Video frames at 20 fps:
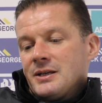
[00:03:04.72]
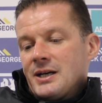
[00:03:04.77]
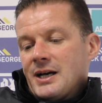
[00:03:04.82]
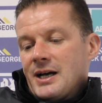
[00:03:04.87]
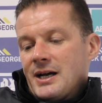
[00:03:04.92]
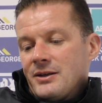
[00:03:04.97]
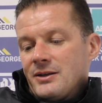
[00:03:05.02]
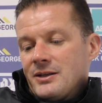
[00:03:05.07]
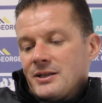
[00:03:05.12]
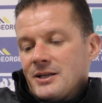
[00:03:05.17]

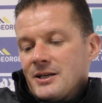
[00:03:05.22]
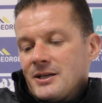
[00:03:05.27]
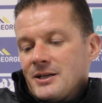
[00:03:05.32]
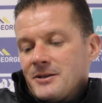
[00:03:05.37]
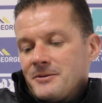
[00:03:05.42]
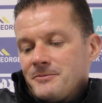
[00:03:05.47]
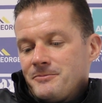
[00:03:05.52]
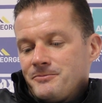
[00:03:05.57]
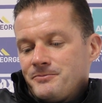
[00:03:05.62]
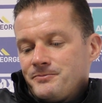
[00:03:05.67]

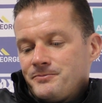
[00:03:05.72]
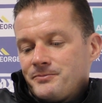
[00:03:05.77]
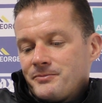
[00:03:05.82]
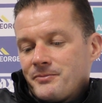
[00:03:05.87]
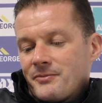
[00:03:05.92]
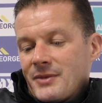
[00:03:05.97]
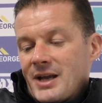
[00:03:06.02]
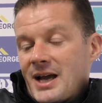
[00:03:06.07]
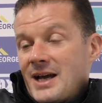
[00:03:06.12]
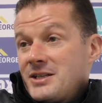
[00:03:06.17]
And
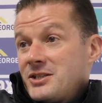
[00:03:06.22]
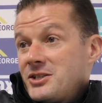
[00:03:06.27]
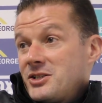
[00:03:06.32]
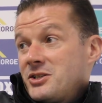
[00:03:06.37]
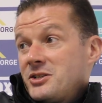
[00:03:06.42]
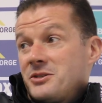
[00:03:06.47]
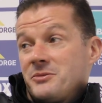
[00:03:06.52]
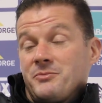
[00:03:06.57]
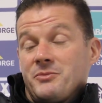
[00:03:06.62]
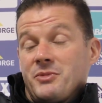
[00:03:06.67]

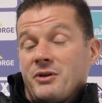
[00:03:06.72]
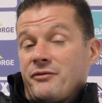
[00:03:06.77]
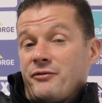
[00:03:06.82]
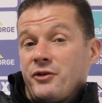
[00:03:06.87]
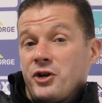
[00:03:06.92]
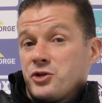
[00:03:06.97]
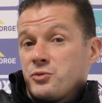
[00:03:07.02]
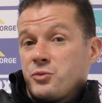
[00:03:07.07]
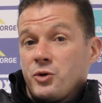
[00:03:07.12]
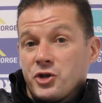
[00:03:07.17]
adds...
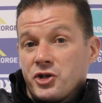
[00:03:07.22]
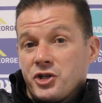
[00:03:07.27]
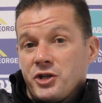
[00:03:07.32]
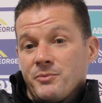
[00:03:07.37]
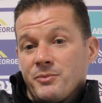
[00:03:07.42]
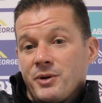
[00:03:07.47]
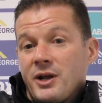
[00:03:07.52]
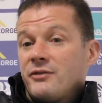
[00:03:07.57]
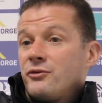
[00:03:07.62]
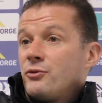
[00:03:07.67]
First watched
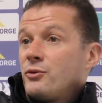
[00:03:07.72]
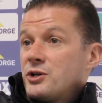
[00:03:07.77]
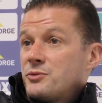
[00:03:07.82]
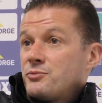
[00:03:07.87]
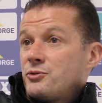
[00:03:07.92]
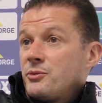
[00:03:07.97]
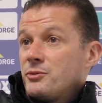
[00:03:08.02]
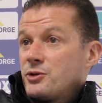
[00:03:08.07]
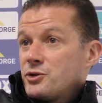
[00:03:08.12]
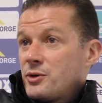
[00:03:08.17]
him play for
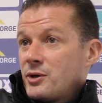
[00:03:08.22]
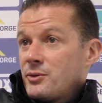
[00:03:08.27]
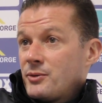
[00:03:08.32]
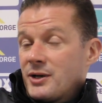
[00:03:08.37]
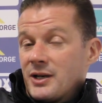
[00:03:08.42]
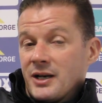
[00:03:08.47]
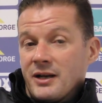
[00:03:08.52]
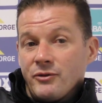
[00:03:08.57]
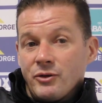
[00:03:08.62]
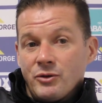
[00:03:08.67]
West Brom at
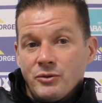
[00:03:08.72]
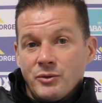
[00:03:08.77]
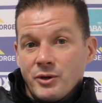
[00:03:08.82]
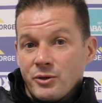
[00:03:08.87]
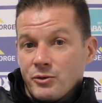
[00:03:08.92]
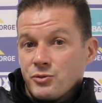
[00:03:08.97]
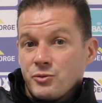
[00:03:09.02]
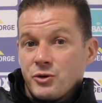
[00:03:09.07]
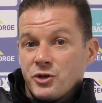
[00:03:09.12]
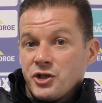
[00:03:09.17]
21 level
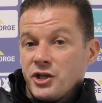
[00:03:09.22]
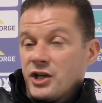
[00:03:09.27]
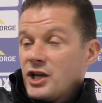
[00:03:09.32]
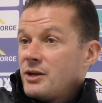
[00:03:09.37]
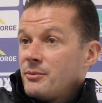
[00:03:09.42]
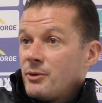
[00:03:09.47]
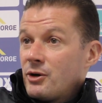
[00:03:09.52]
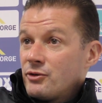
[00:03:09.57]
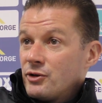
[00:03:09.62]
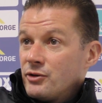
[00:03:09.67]
when I was watching
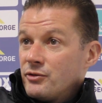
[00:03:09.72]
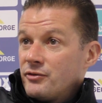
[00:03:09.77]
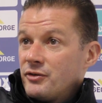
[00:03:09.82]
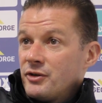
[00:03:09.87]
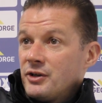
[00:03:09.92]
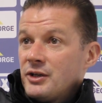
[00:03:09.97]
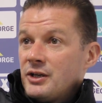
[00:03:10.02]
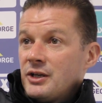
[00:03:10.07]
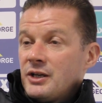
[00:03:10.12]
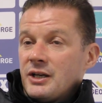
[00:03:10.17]
Kemar Roof,
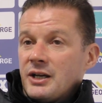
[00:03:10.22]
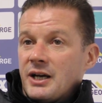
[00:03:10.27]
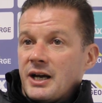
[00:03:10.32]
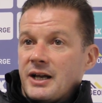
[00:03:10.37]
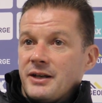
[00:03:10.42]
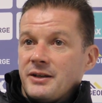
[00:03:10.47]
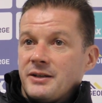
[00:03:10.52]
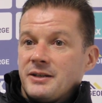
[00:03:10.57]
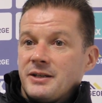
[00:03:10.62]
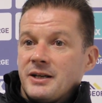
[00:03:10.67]

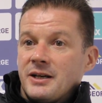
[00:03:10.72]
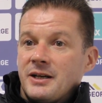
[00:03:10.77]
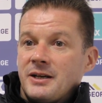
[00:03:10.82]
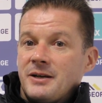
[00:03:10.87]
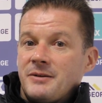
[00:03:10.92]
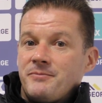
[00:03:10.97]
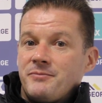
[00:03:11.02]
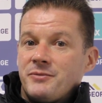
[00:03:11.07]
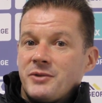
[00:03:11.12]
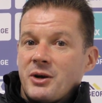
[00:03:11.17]
and
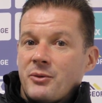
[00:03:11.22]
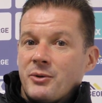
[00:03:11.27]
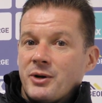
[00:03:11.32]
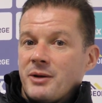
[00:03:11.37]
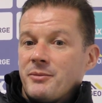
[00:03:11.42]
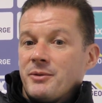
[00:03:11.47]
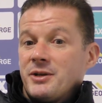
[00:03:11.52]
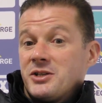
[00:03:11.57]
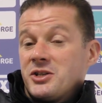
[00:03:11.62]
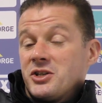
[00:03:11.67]
you know, went
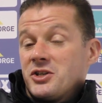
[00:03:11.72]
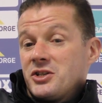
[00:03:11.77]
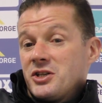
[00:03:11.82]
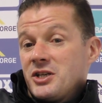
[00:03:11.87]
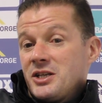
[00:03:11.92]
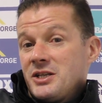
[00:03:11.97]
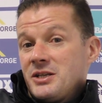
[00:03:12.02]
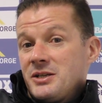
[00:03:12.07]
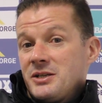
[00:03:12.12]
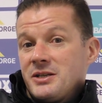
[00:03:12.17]
up there to
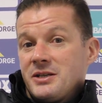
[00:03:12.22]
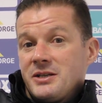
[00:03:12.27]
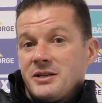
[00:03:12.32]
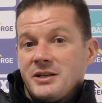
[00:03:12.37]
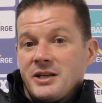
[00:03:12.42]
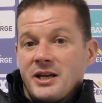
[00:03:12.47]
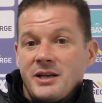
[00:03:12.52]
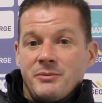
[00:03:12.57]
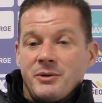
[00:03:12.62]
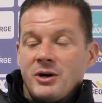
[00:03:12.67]
see
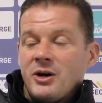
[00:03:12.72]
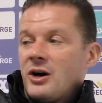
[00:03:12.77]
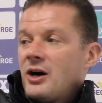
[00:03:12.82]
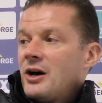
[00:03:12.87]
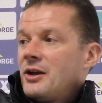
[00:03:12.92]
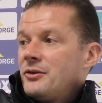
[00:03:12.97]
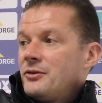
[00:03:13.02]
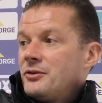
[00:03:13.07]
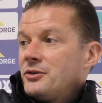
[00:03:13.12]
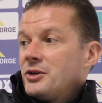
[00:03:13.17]

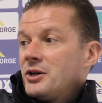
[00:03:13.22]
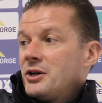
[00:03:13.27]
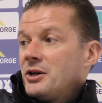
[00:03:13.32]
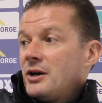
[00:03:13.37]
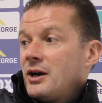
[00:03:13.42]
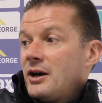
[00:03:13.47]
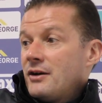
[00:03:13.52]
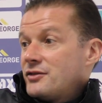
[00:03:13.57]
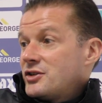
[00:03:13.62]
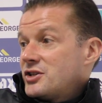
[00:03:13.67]
Kemar, and
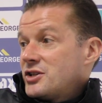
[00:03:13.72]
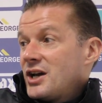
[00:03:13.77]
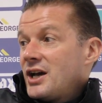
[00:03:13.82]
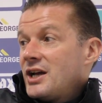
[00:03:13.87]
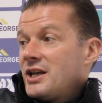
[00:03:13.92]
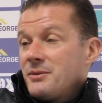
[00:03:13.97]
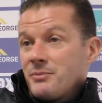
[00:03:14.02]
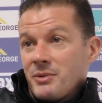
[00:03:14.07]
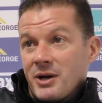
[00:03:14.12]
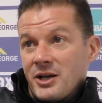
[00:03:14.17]
I have to
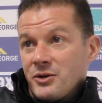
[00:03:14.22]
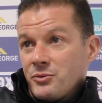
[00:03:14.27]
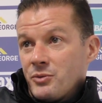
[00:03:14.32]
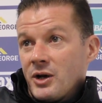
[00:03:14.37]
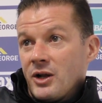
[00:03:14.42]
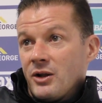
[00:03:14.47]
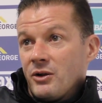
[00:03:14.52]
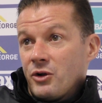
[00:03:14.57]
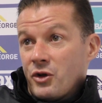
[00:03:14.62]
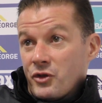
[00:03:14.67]
say he played
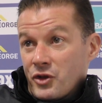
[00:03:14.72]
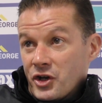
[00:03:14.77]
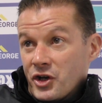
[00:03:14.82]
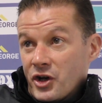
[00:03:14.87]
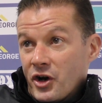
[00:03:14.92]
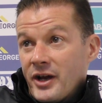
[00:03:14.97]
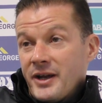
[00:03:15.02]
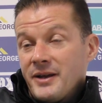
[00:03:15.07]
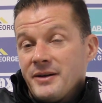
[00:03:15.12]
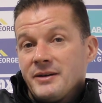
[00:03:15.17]
well on the
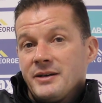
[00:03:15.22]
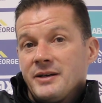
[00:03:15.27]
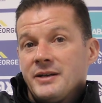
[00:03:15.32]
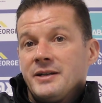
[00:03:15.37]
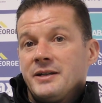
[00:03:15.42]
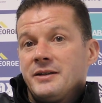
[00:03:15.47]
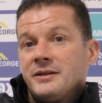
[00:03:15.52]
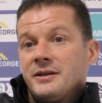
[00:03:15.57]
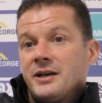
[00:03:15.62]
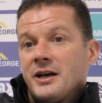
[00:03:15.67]
night
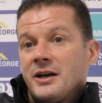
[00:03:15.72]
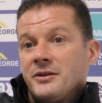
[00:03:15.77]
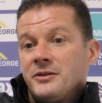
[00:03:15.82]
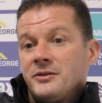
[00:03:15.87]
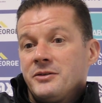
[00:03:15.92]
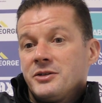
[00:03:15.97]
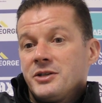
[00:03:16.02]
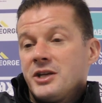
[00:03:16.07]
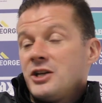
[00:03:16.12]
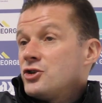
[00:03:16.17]

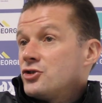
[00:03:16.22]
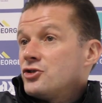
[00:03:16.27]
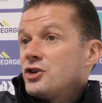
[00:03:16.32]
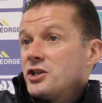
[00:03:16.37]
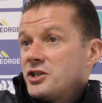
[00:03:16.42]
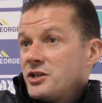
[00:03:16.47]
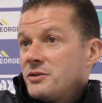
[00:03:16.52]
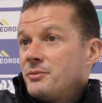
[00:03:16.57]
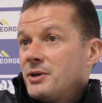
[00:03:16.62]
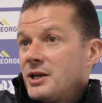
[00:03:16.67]
and
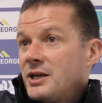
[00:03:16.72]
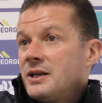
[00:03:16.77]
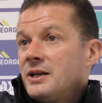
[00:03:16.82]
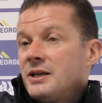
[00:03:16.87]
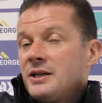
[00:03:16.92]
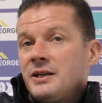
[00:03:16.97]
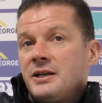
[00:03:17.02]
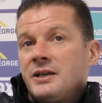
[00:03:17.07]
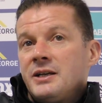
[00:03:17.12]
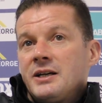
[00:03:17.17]
interested me,
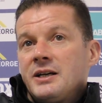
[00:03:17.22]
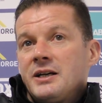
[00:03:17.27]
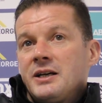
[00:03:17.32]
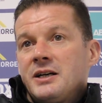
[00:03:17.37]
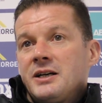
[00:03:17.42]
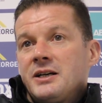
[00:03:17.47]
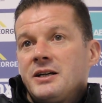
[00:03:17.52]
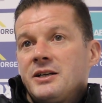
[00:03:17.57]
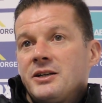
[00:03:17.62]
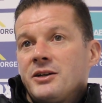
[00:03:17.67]

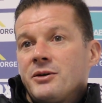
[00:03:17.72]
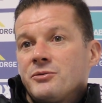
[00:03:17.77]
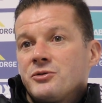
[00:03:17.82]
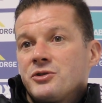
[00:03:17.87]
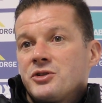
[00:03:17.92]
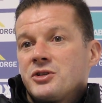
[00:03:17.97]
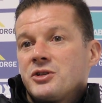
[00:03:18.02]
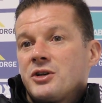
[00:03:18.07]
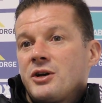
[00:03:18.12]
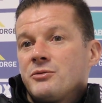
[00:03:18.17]
and I
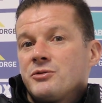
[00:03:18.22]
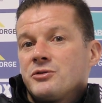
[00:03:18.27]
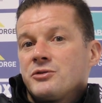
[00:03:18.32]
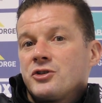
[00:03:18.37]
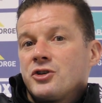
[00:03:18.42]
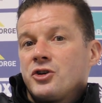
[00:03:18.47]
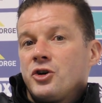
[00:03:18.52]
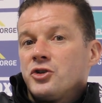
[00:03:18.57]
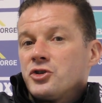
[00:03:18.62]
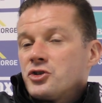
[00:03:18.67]

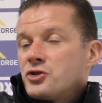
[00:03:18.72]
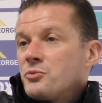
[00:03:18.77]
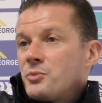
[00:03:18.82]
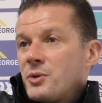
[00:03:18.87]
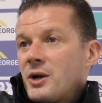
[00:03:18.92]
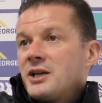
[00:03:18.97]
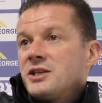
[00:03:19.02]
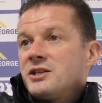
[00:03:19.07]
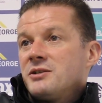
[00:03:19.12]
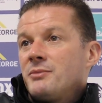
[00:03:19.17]
was
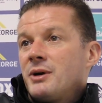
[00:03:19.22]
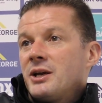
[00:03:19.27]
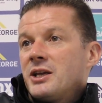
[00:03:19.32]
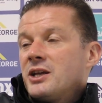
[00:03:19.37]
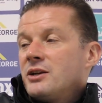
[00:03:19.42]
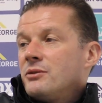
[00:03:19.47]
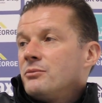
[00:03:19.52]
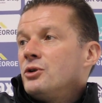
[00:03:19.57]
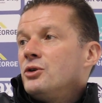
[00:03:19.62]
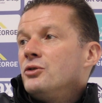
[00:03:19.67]
contemplating
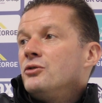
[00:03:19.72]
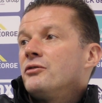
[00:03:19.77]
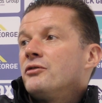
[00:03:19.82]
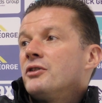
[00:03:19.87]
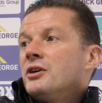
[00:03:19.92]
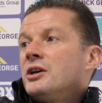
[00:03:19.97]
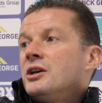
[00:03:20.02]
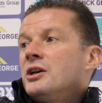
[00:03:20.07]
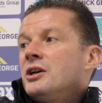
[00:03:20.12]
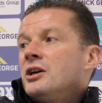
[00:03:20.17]
making a move,